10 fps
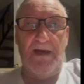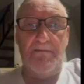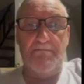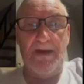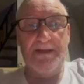
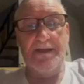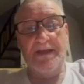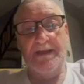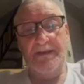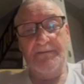
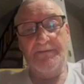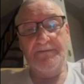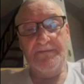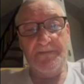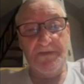Monday,
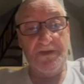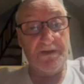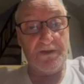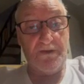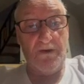
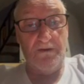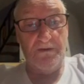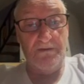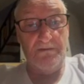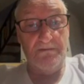just
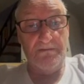gone,